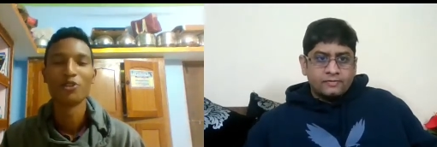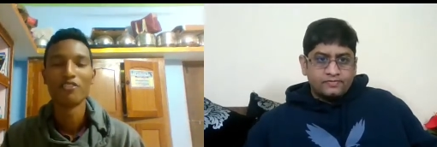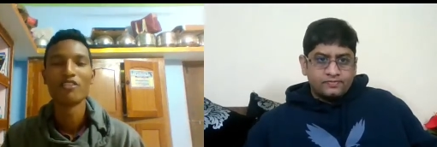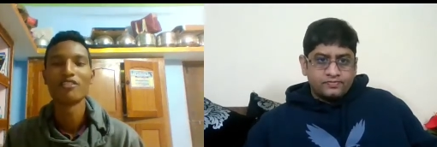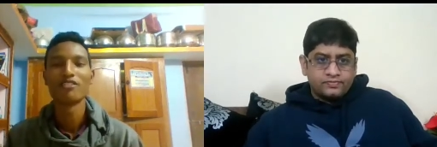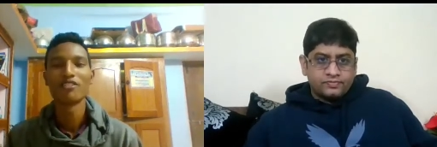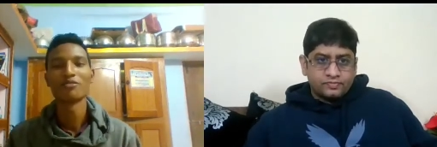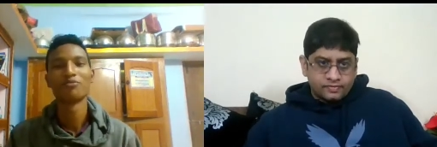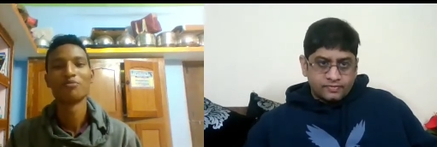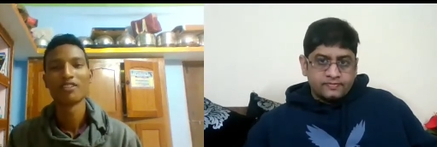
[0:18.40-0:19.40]
Speaker 1: Good evening, sir.
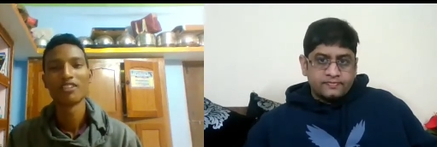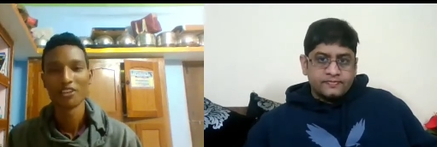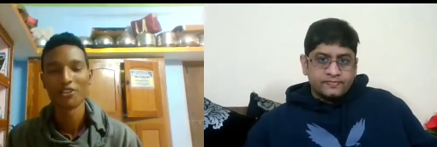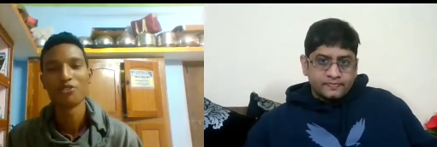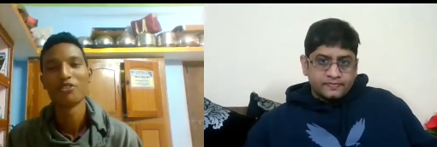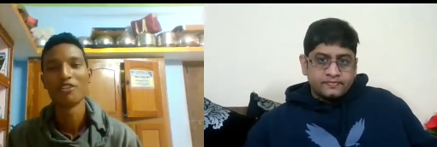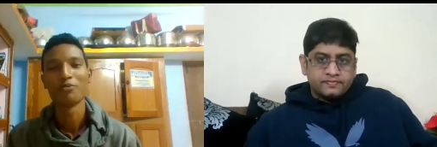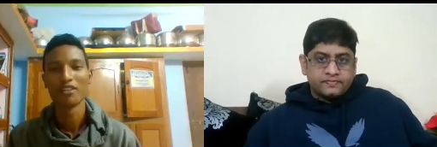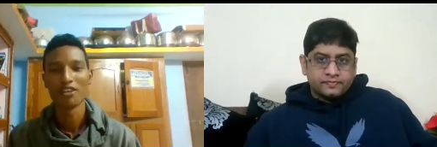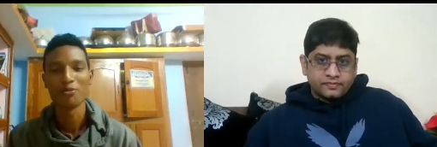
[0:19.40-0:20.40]
Thank you for giving
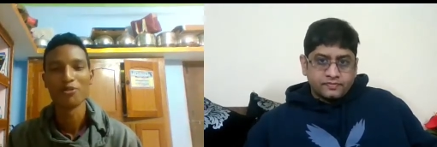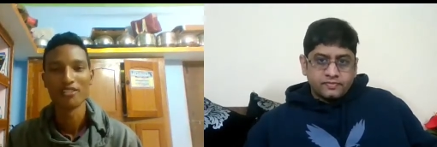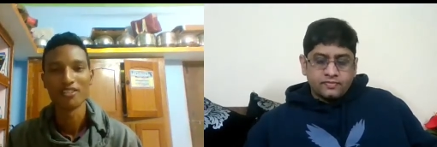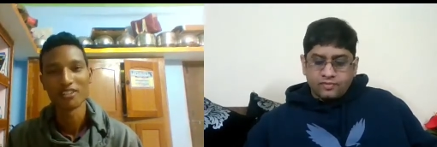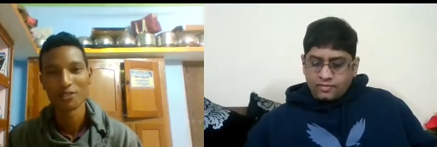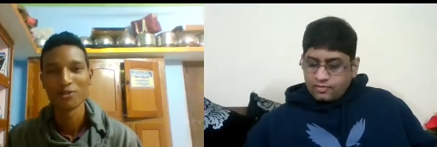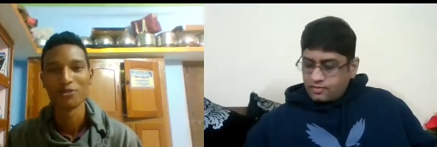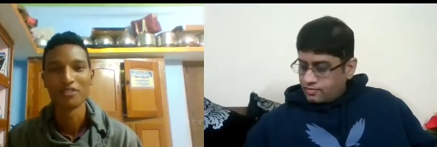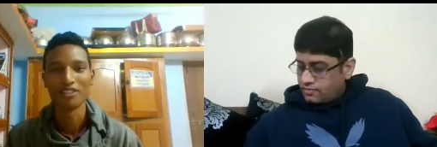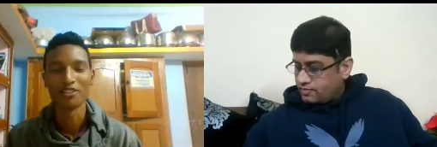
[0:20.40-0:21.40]
me the opportunity
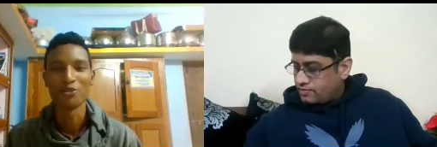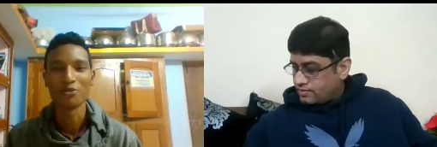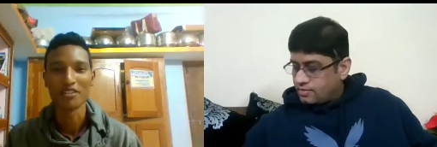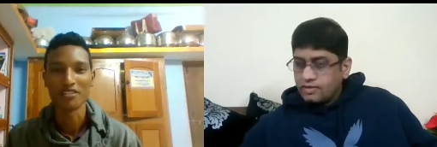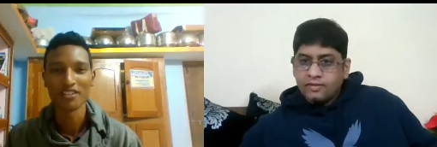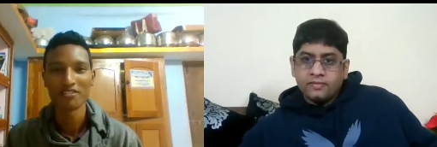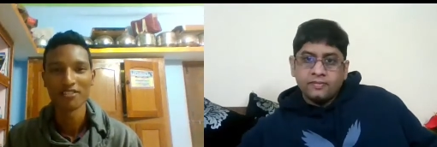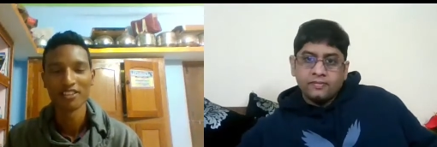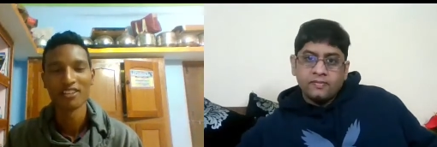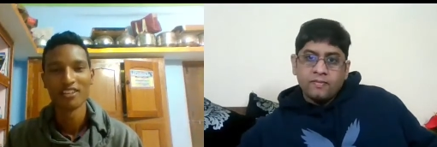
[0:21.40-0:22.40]
to introduce myself.
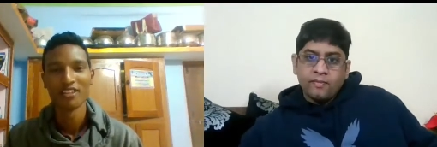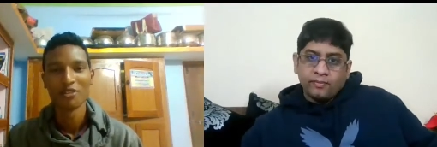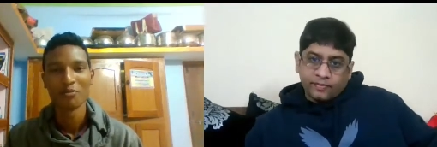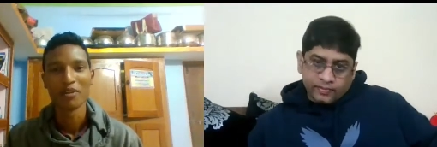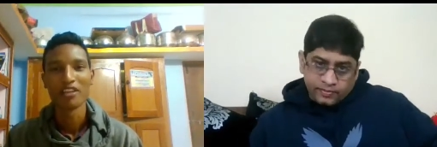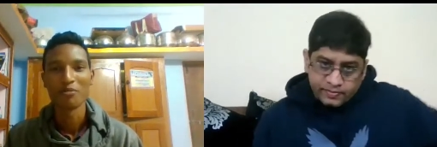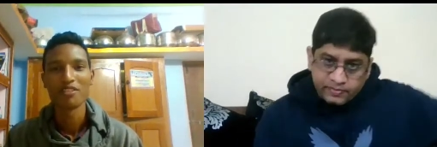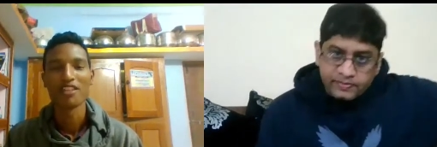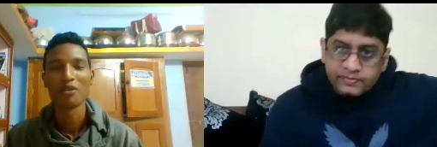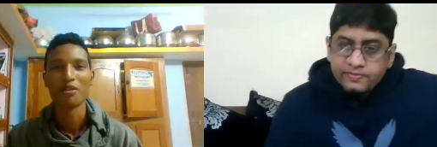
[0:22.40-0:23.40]
My name is
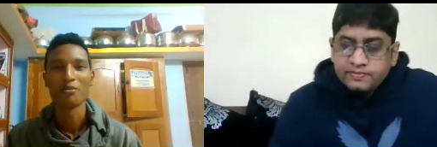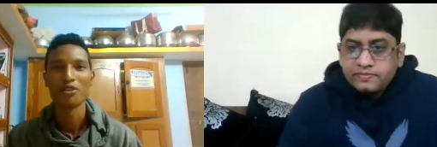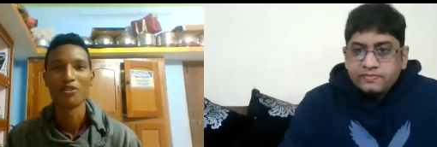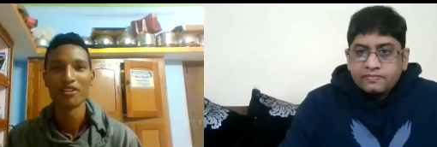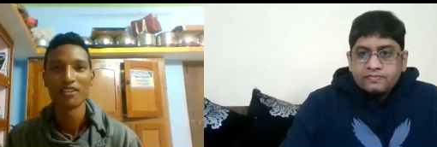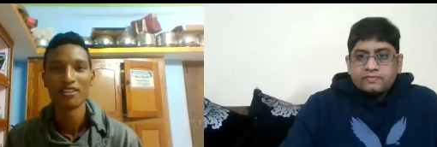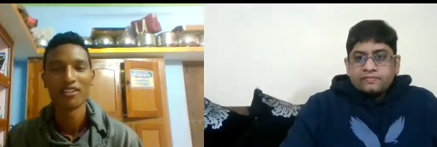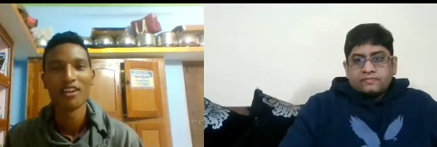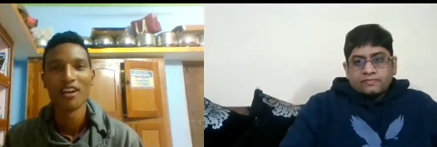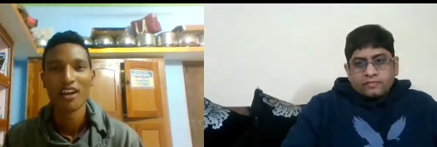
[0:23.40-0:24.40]
Tamara Manohar.
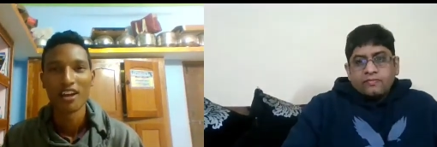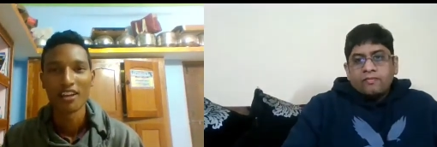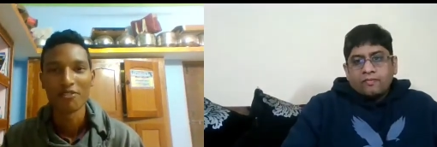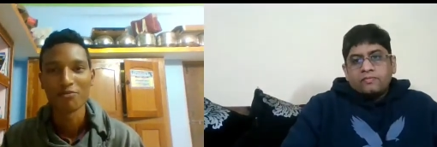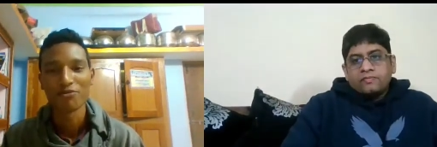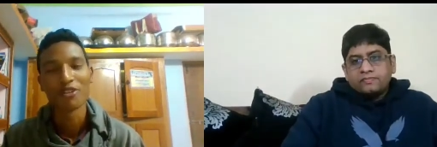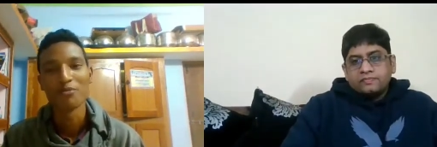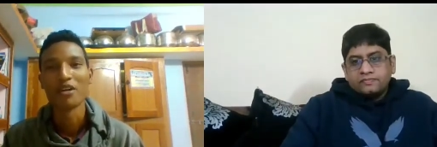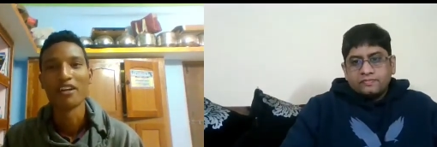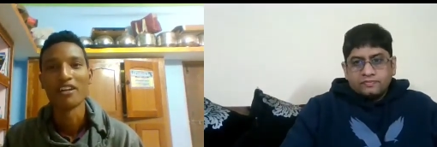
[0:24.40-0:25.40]
I am
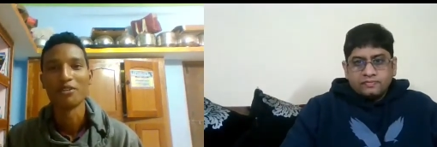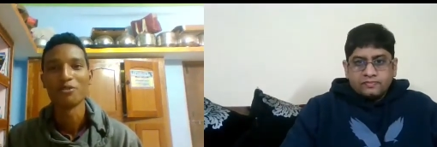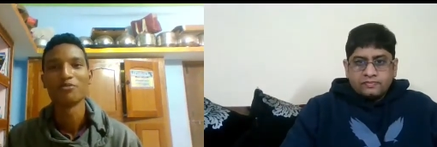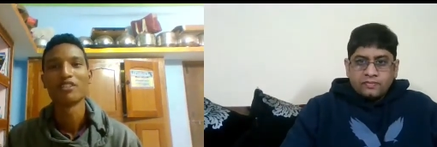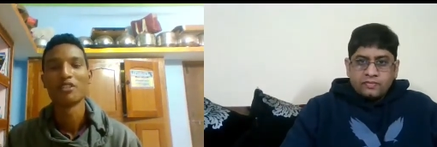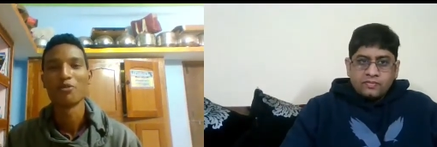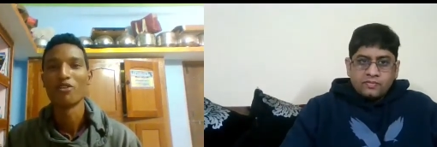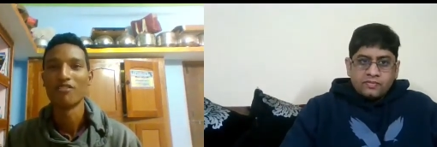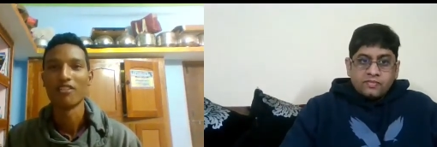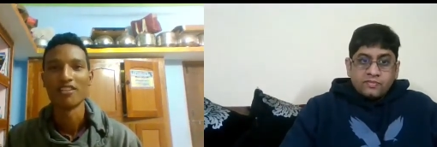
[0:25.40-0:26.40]
from Paderu, a
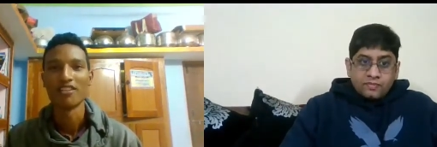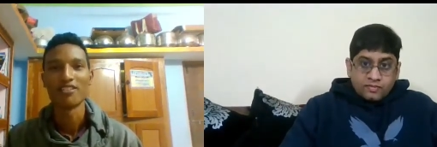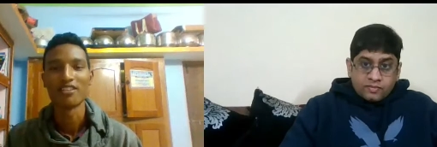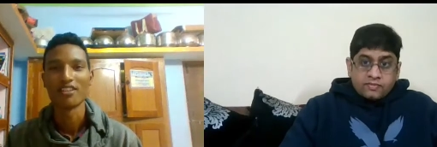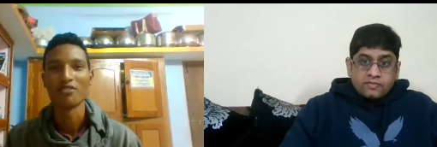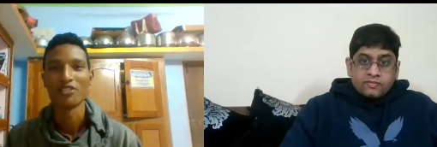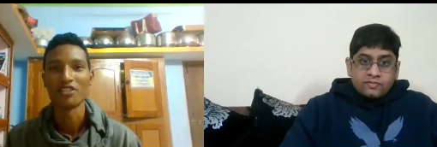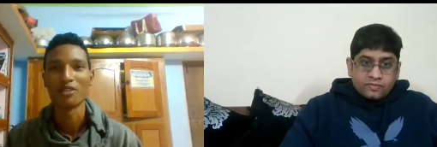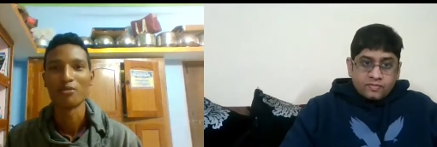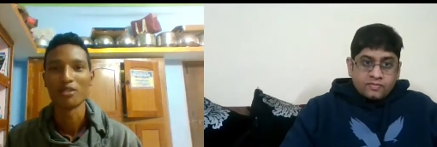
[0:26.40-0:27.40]
small village in the
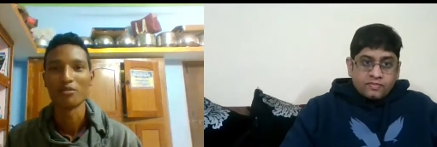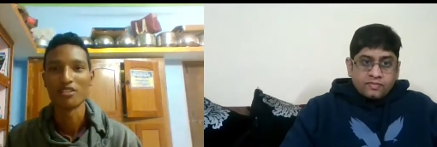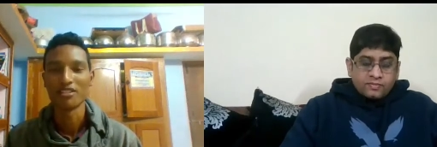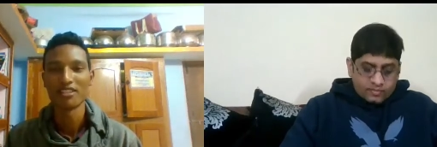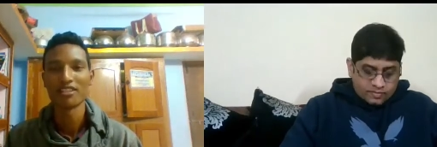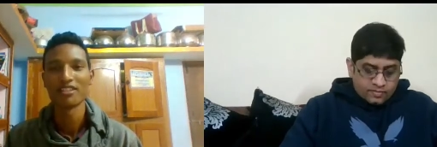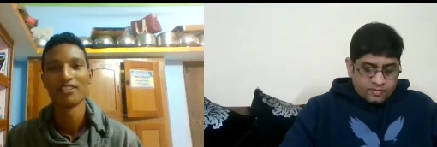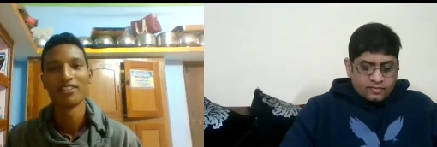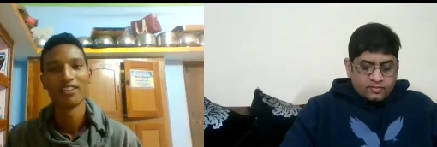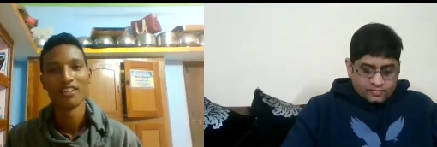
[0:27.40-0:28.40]
Vishakhapatnam district.
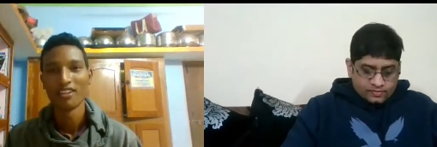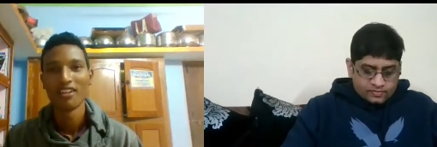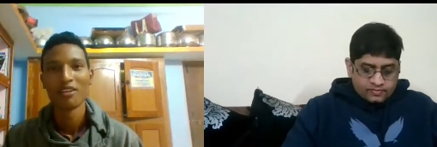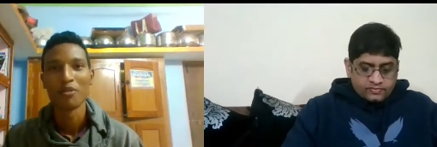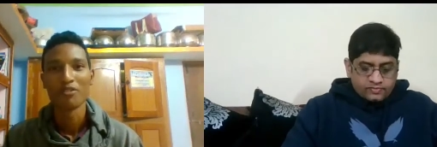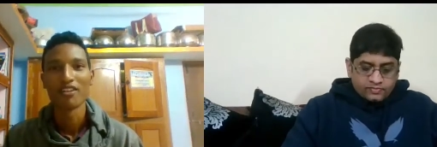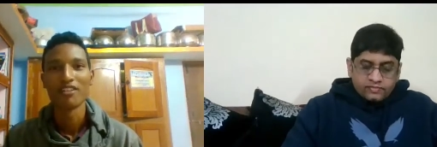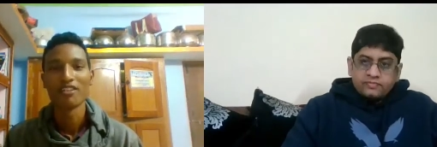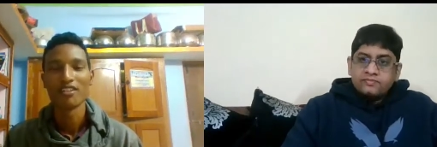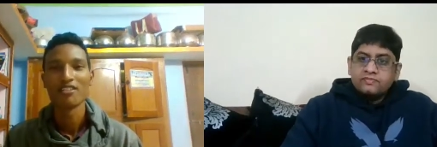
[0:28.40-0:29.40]
My father
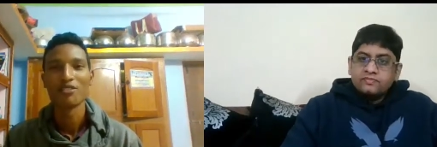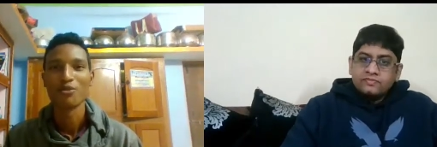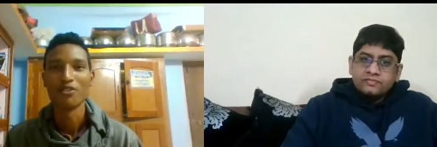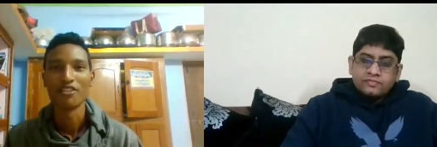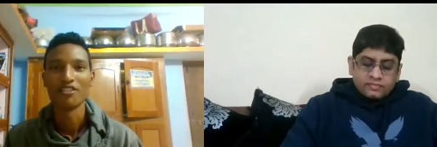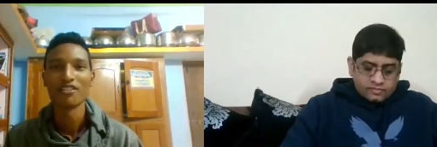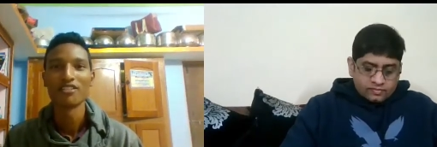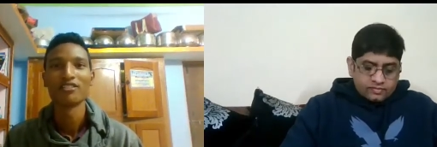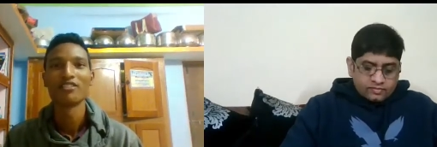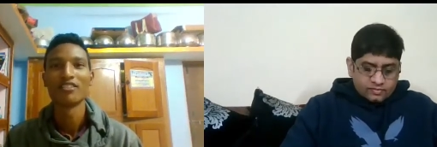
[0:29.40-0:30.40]
is a school teacher,
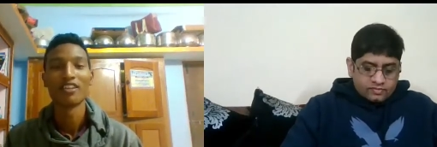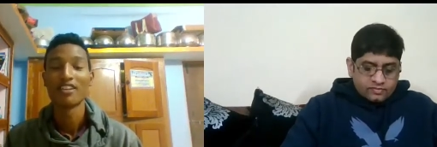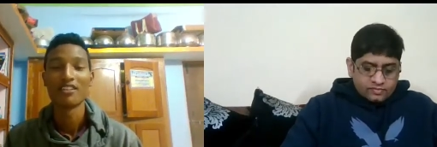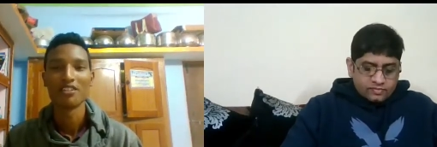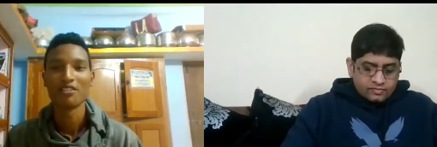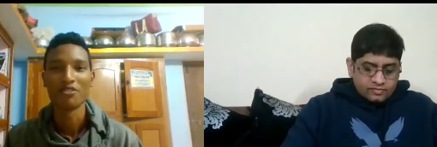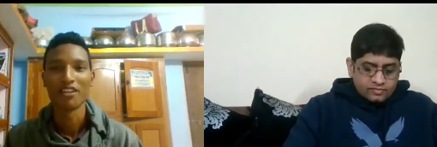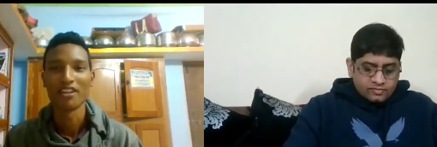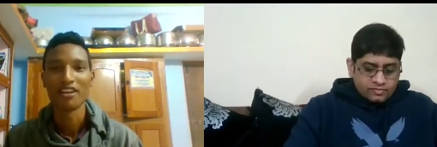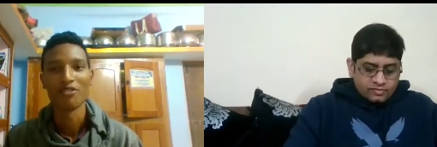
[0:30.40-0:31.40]
and he's a
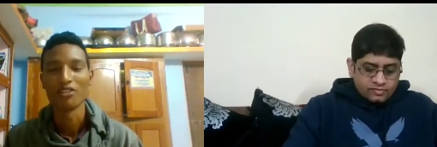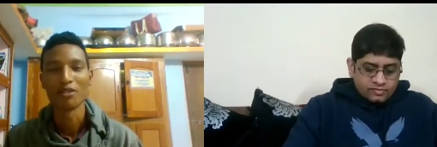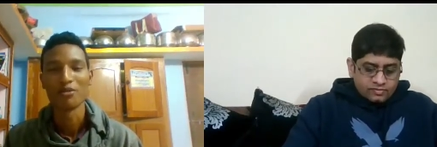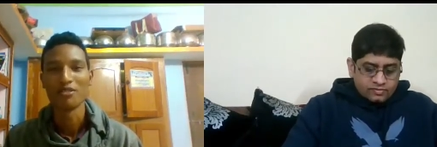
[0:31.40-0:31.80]
very hardworking